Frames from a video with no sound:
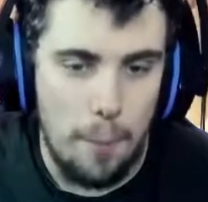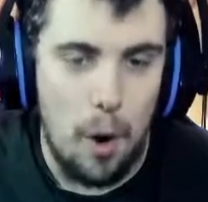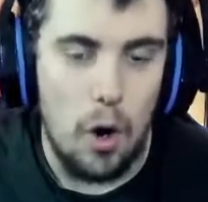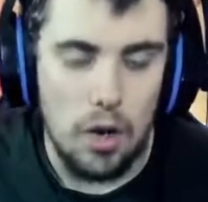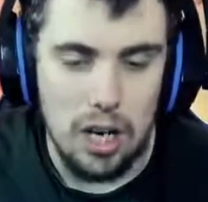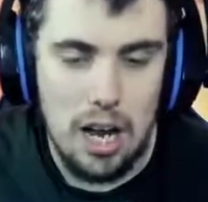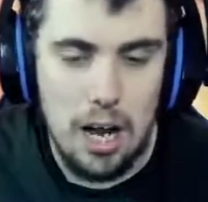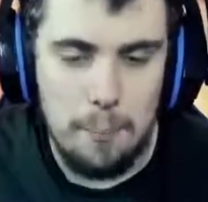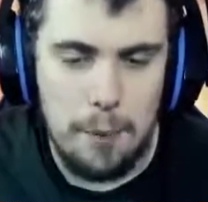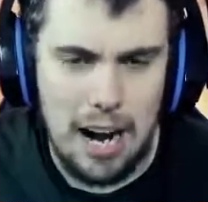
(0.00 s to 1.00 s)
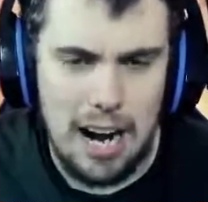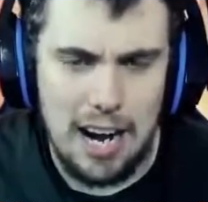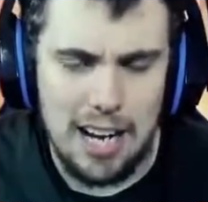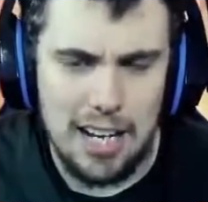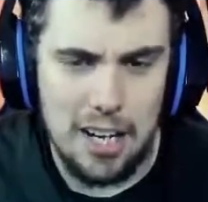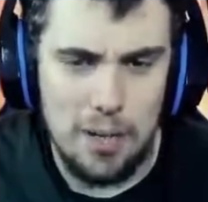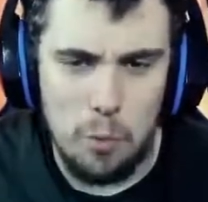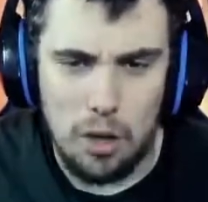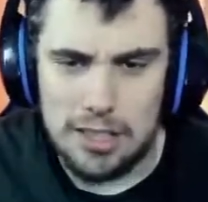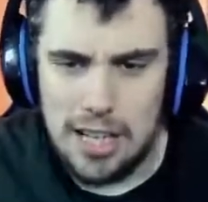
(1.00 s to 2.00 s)
ball by, who
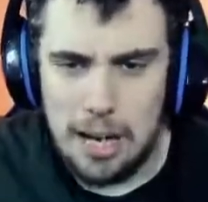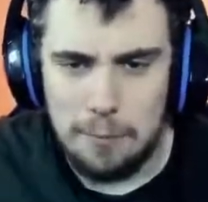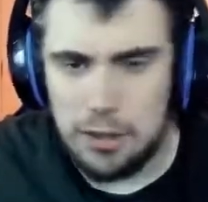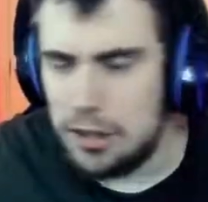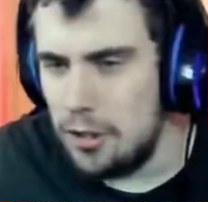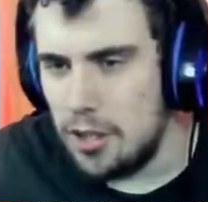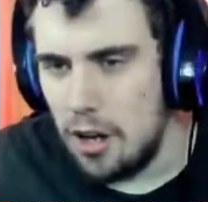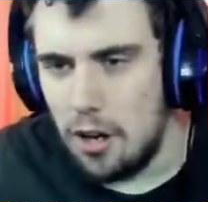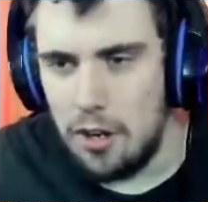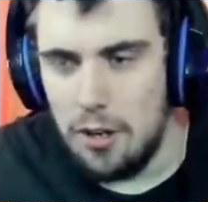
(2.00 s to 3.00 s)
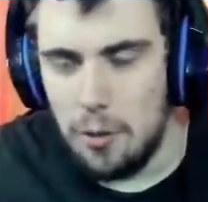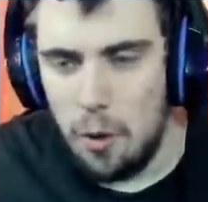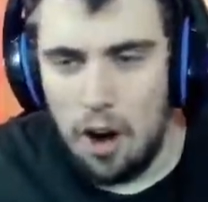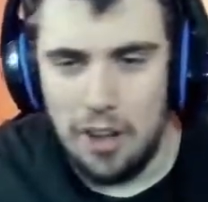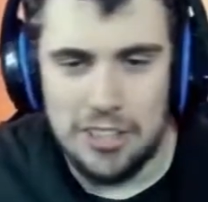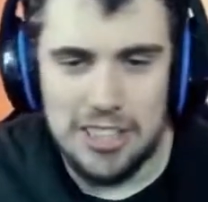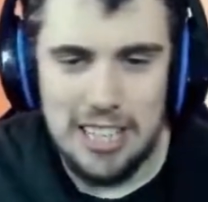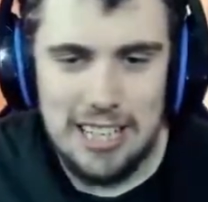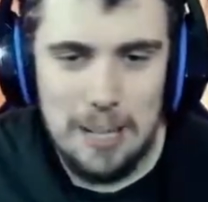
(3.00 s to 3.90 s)
was it? I'm not too sure who it was.